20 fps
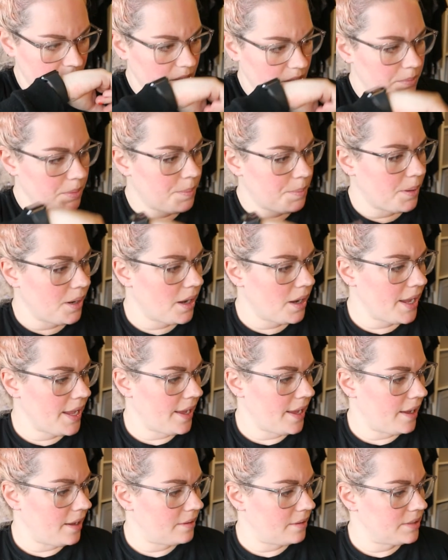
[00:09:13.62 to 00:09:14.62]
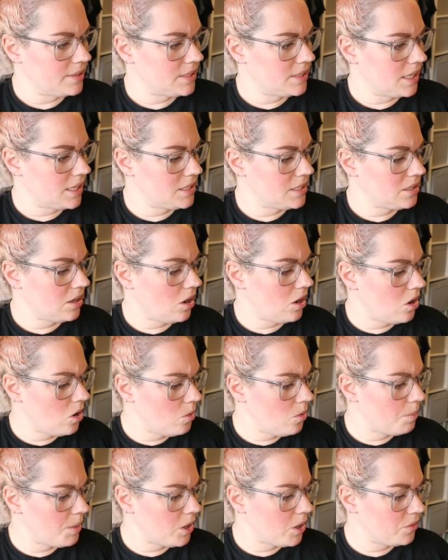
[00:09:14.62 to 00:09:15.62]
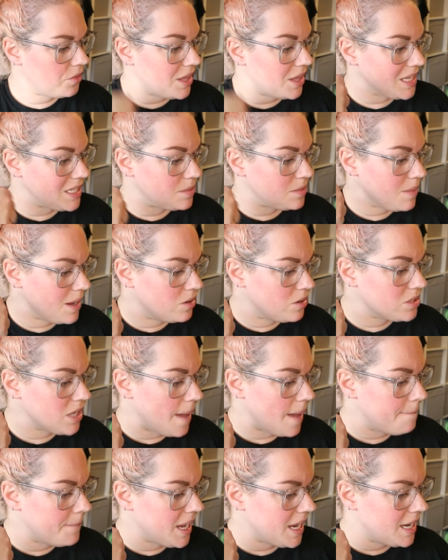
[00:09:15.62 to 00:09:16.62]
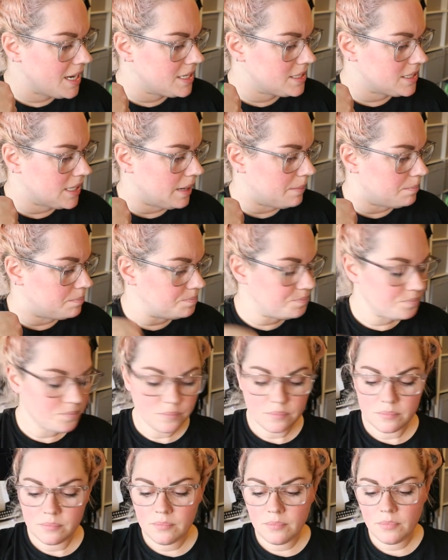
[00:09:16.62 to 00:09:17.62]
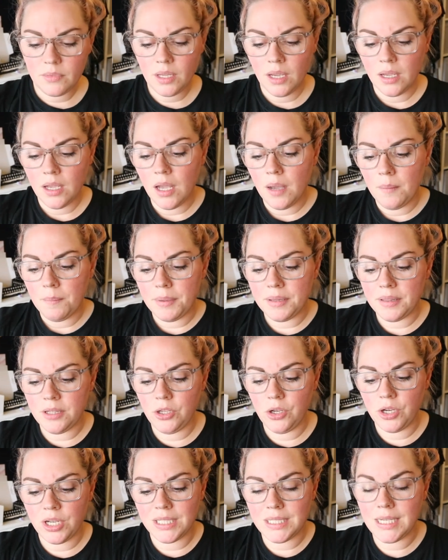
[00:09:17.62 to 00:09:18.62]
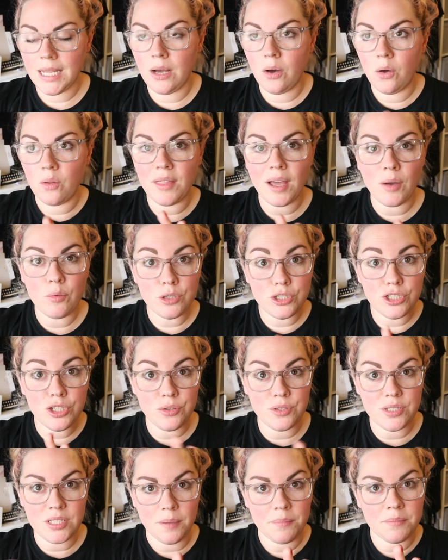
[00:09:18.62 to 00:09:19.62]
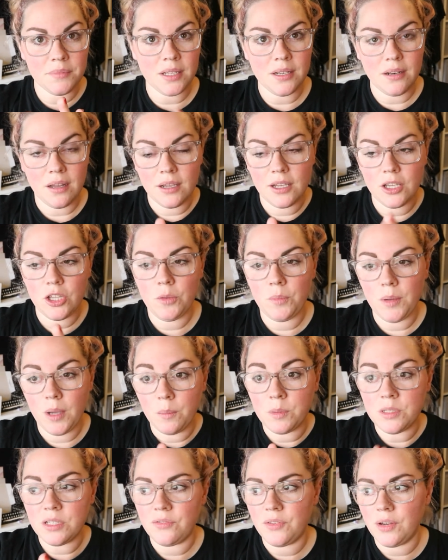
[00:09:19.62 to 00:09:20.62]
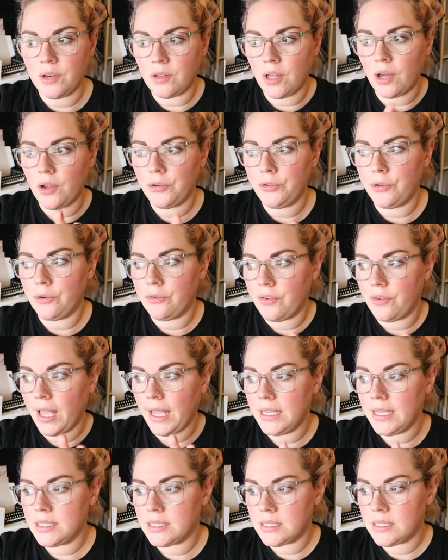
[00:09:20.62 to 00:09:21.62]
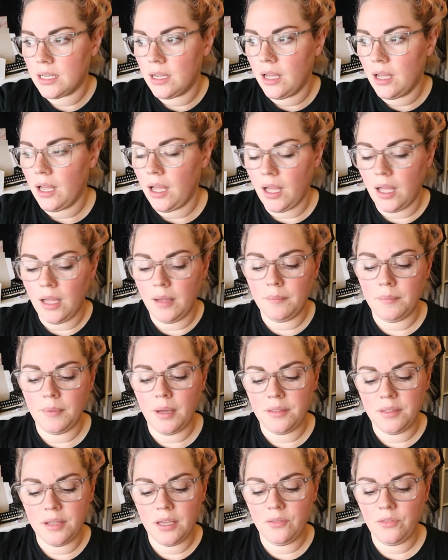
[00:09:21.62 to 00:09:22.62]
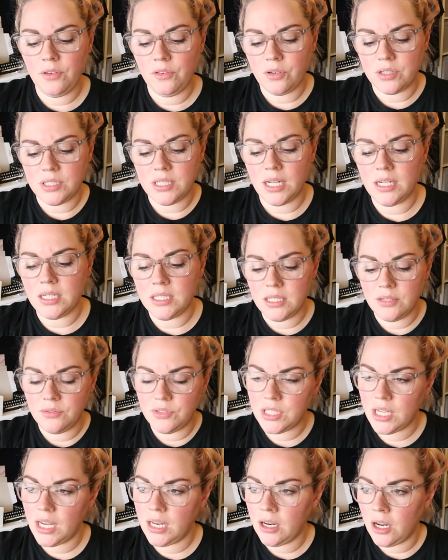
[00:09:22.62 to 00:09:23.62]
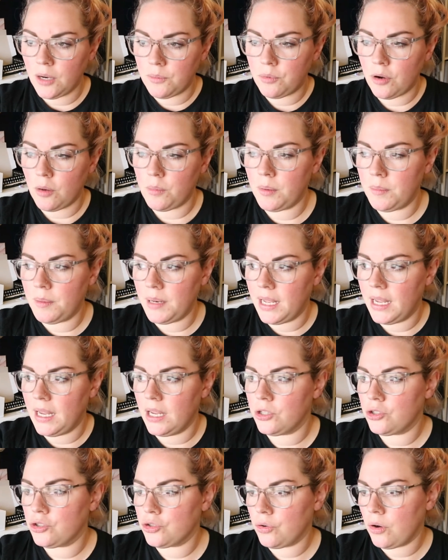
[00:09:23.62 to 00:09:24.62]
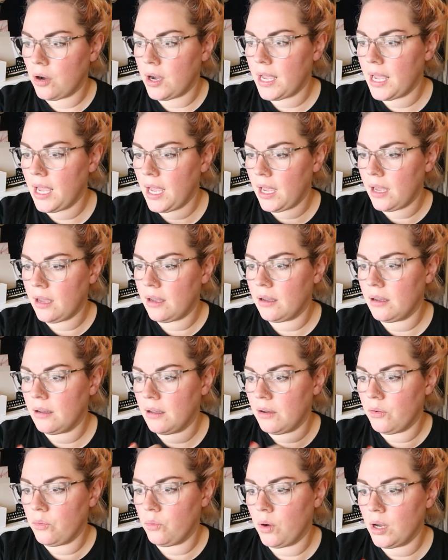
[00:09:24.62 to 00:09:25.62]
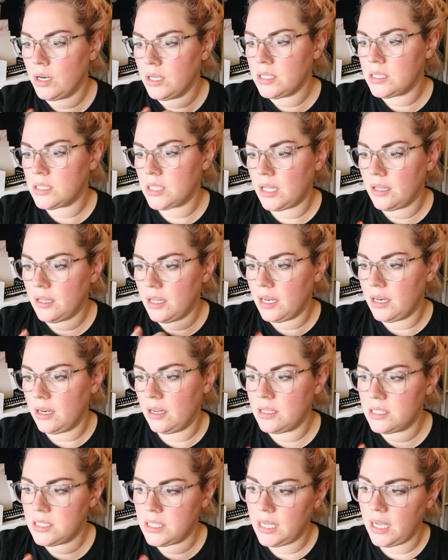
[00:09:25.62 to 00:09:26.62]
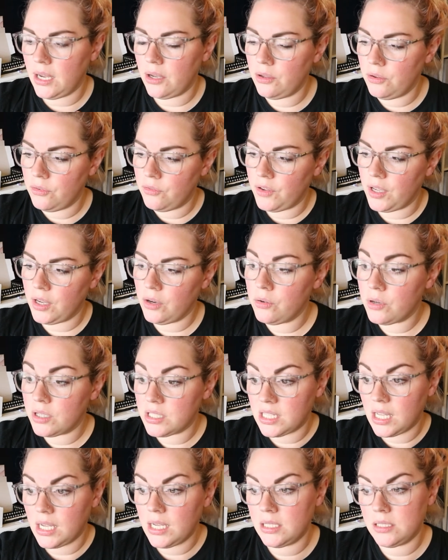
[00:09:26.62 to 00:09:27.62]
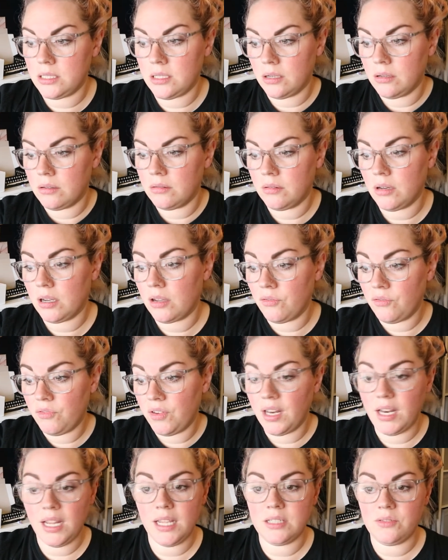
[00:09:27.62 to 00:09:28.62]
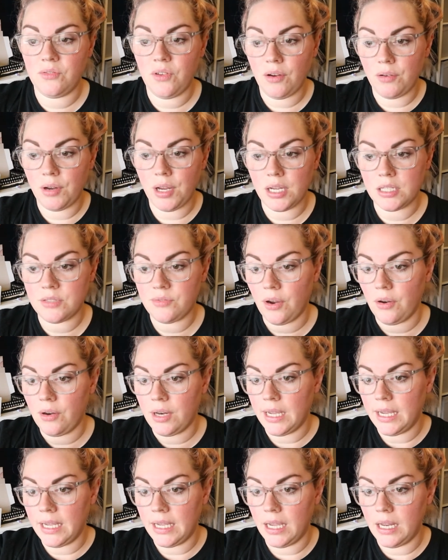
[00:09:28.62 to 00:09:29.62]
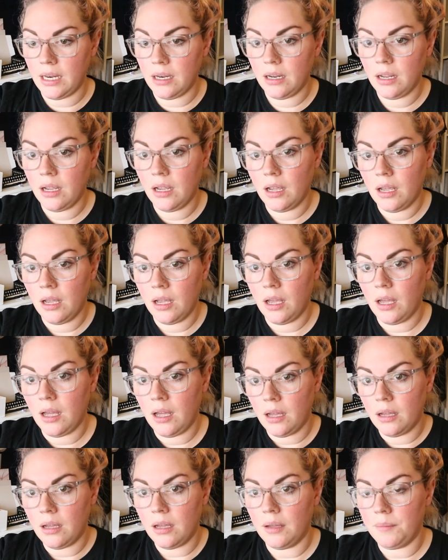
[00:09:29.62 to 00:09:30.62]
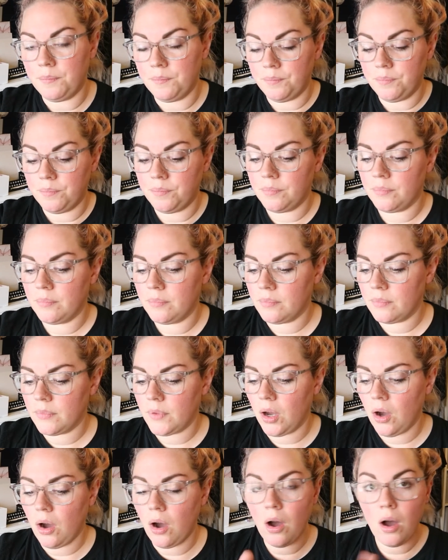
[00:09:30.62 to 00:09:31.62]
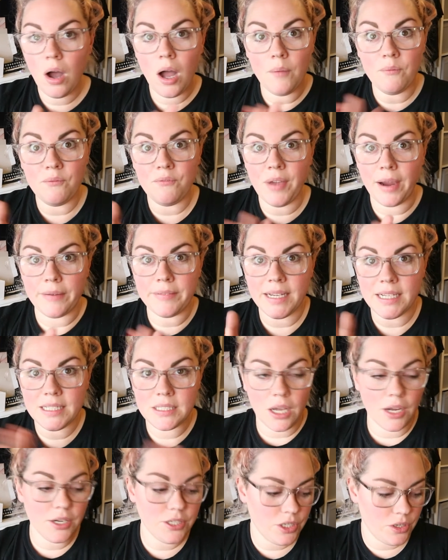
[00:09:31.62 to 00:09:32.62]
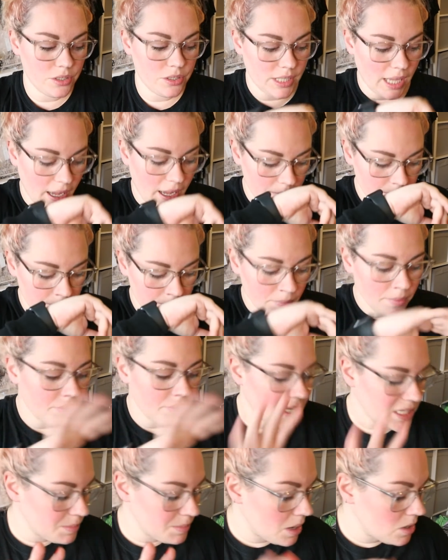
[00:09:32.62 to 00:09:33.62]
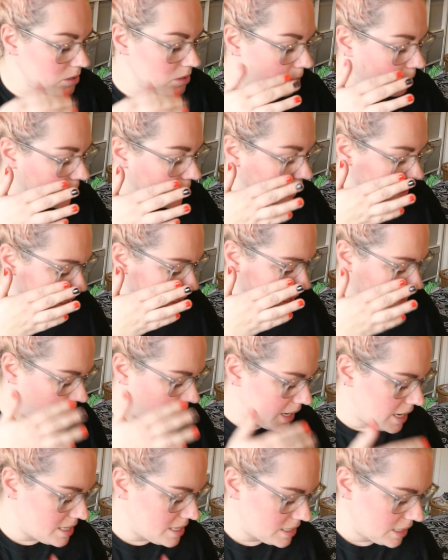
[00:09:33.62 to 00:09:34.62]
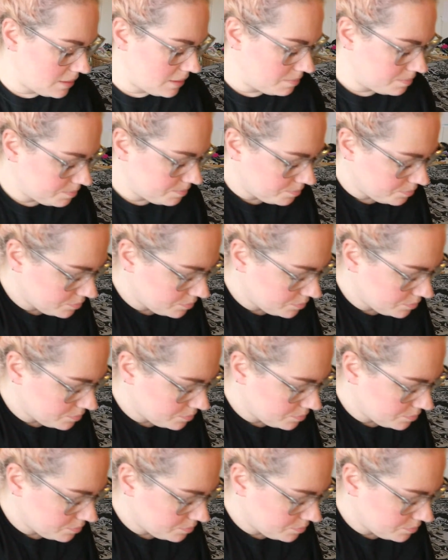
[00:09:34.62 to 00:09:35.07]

Papaya, it says. Oh my god, that smells amazing. But you can tell that would do something, like you'd be able to feel that on your face. I think if you've got sensitive skin, I'd probably try it once and then see how you feel, because that is, I can feel it is very exfoliating. I'm very excited to use that. That smells bloody amazing.